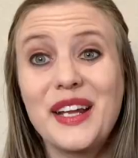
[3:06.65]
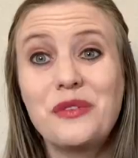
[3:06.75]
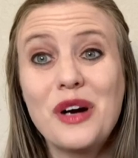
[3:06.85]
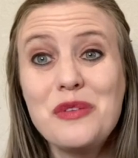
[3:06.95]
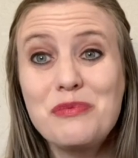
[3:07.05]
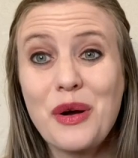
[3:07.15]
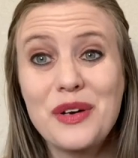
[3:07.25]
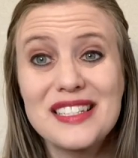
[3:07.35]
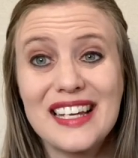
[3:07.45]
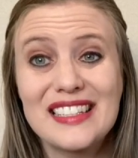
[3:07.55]
And one
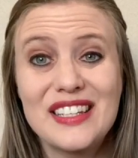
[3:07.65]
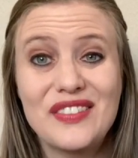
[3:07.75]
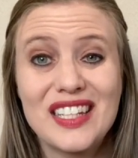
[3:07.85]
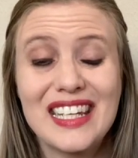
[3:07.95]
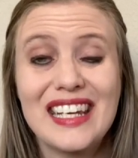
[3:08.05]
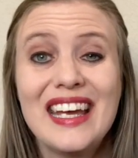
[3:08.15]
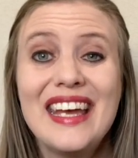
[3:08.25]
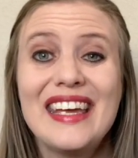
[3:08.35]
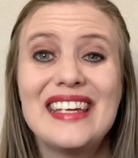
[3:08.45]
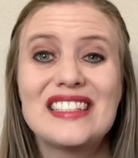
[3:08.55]
bonus activity
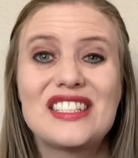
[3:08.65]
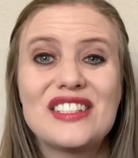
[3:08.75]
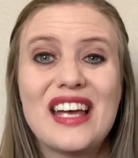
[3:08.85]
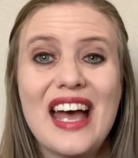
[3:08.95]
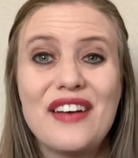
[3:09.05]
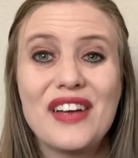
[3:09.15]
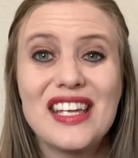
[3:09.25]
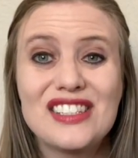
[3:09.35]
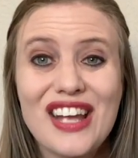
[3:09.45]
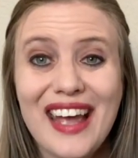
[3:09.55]
is to have
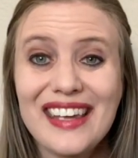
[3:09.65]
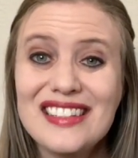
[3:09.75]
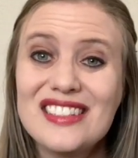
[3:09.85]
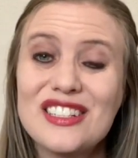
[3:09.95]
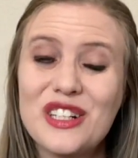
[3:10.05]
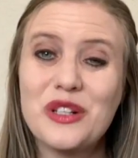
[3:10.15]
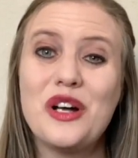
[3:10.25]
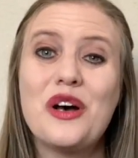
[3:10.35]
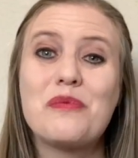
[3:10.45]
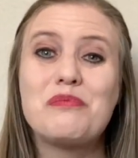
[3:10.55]
a Jack and
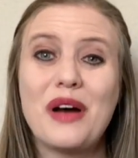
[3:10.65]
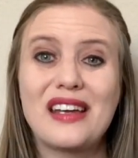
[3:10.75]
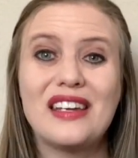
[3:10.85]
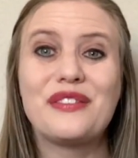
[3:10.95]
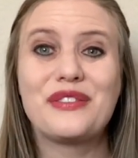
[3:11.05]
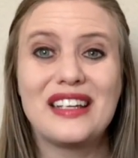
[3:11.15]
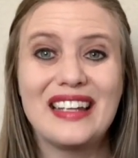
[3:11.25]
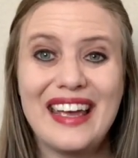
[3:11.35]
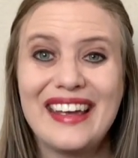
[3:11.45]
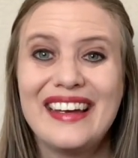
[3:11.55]
Jill bucket
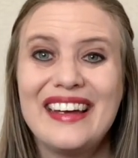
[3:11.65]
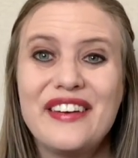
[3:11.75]
relay.